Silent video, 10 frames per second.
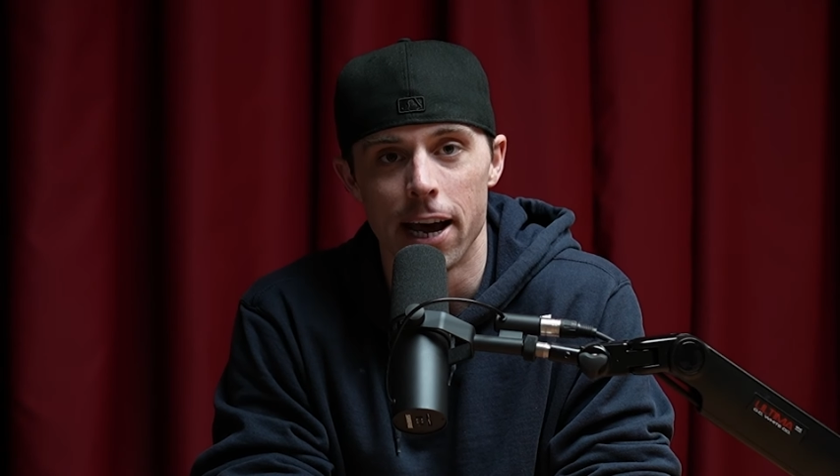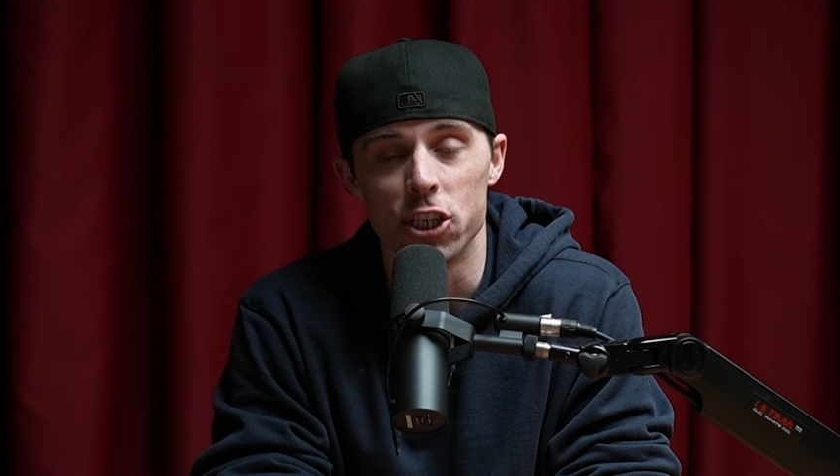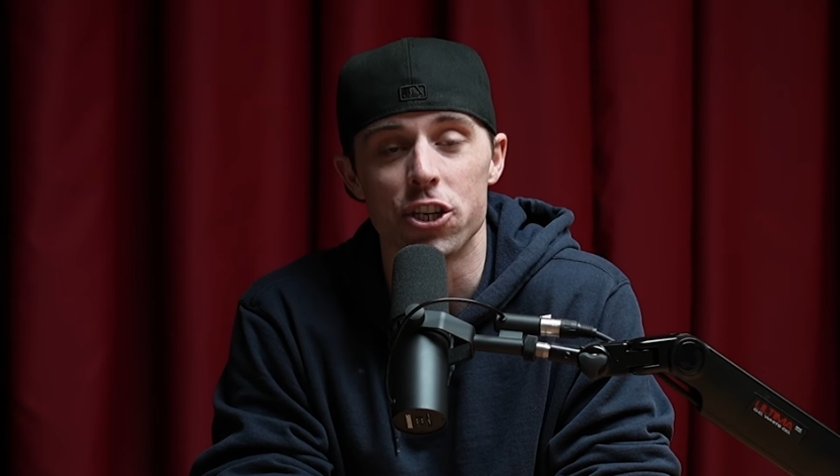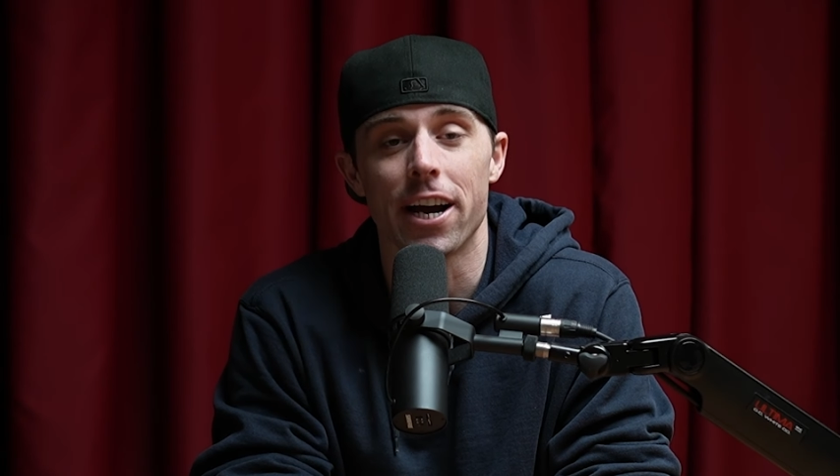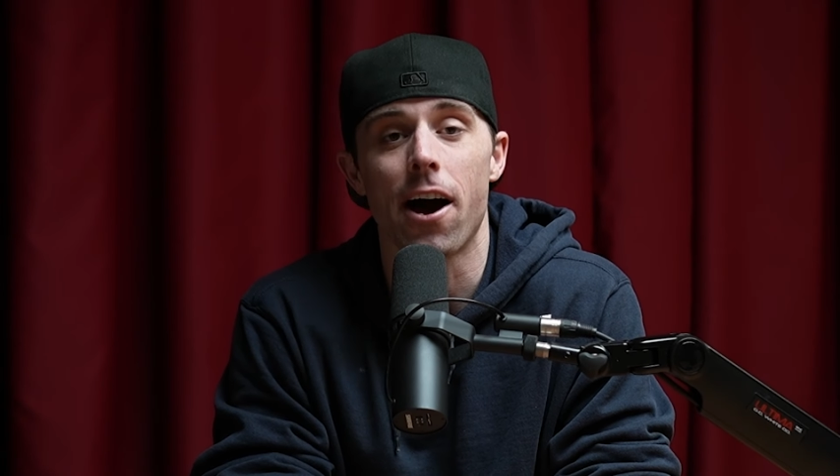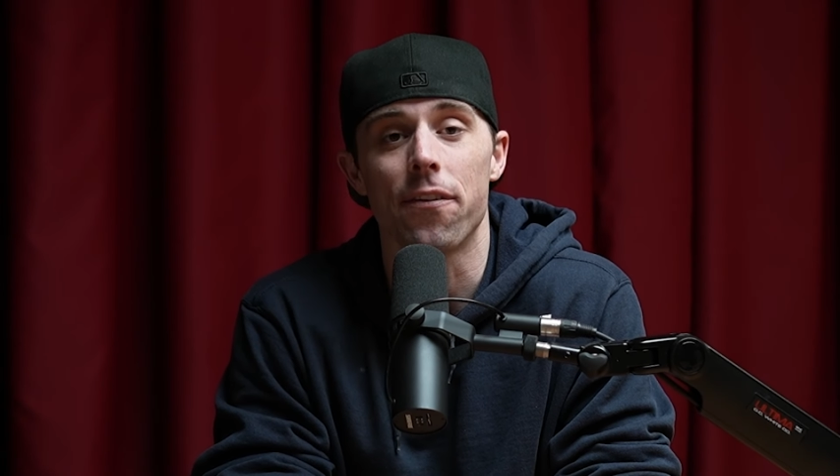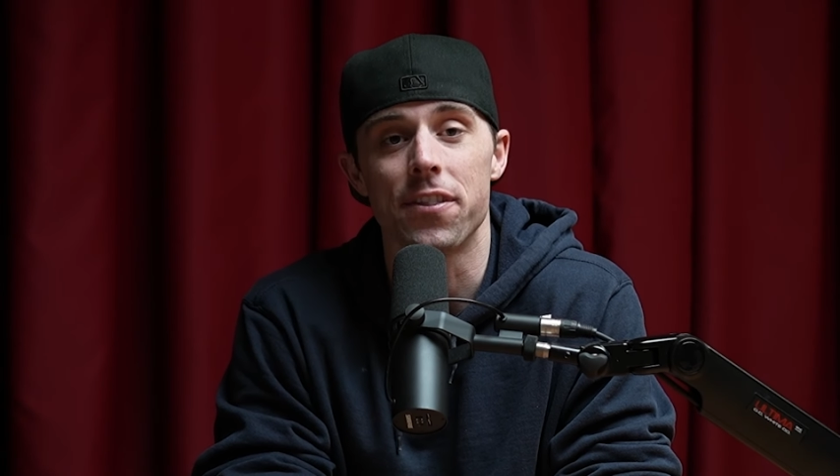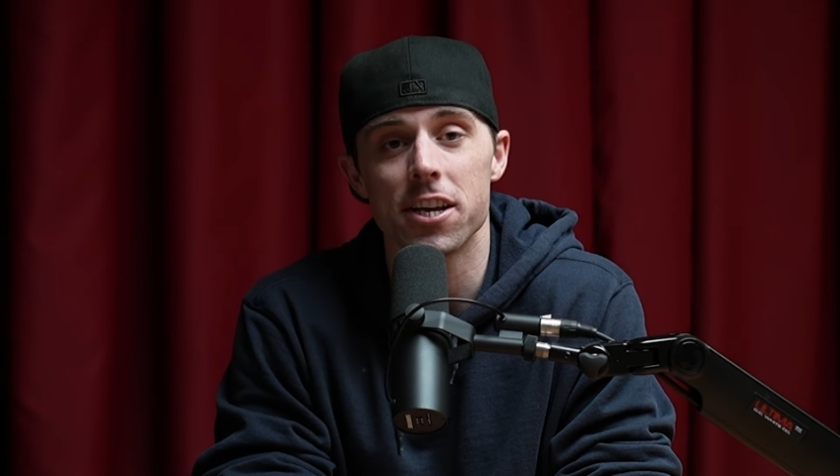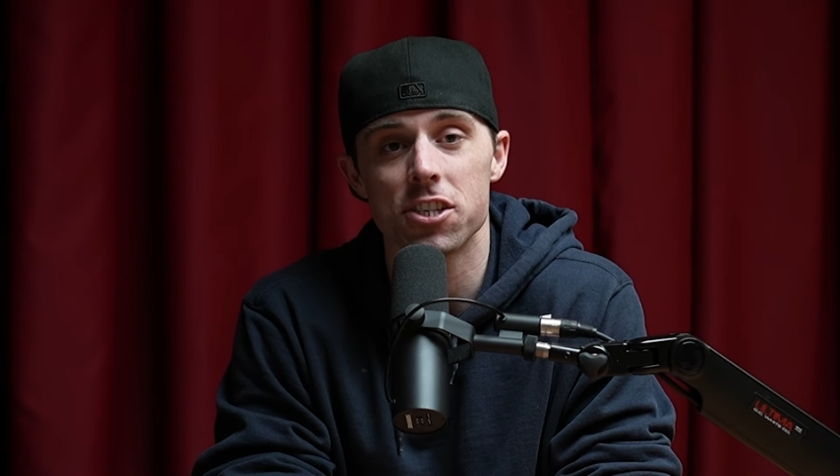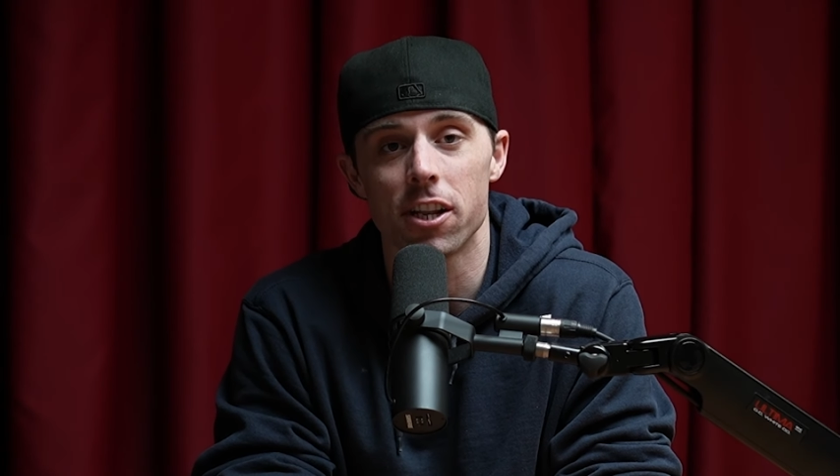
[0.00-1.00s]
and check
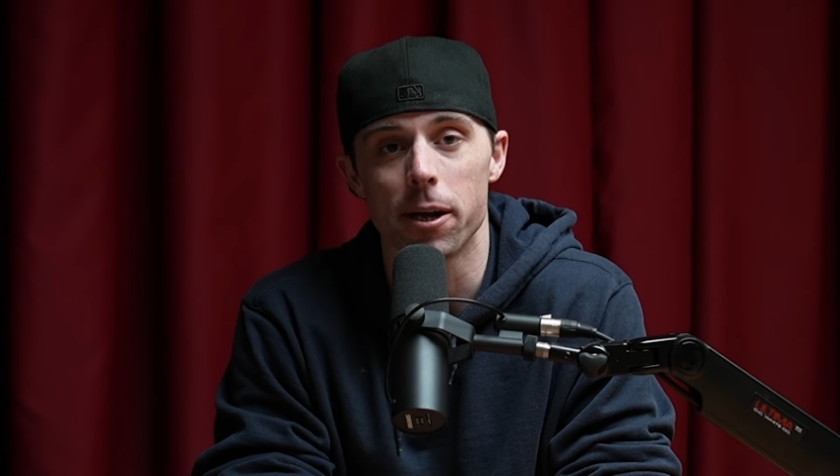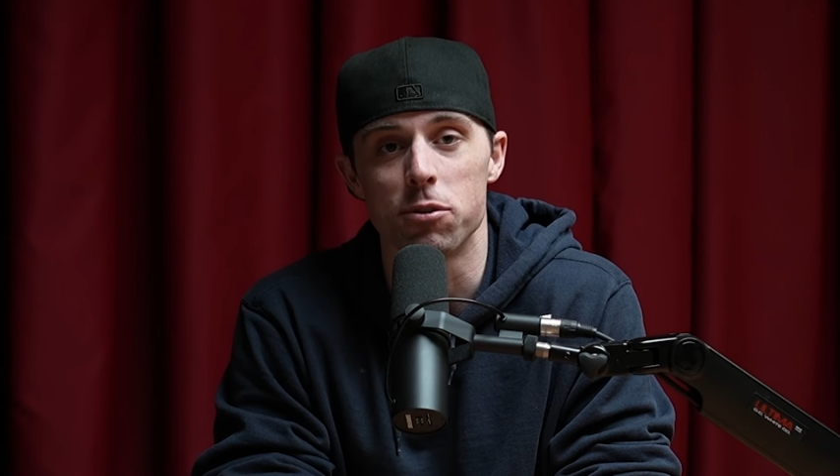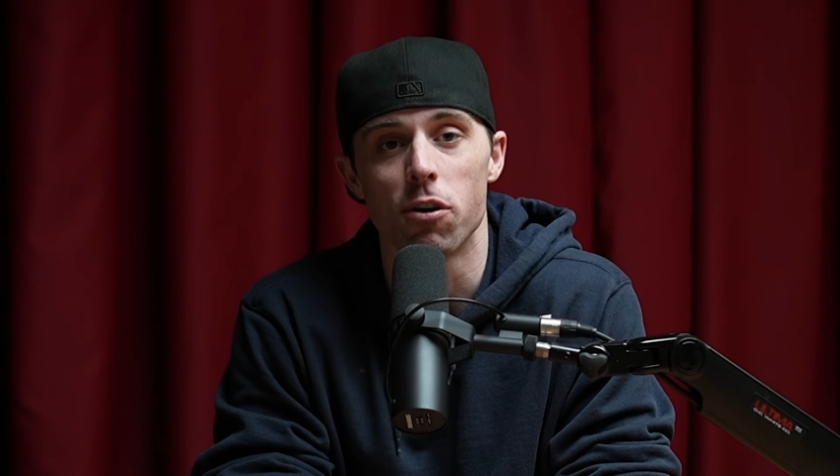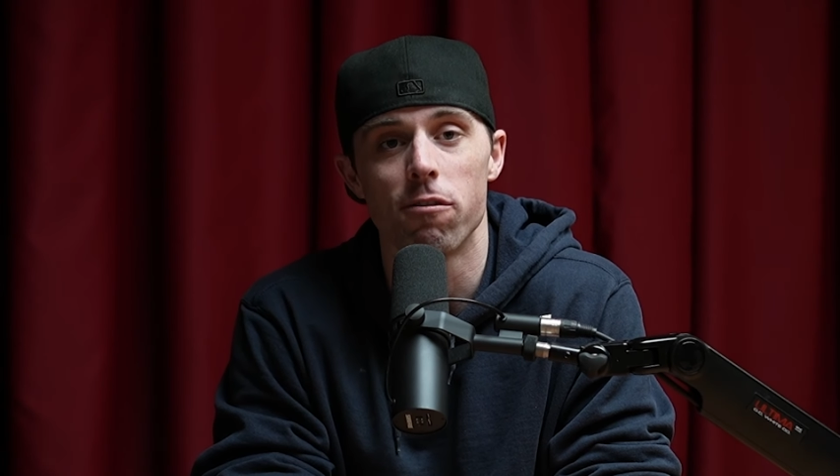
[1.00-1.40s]
out this clip's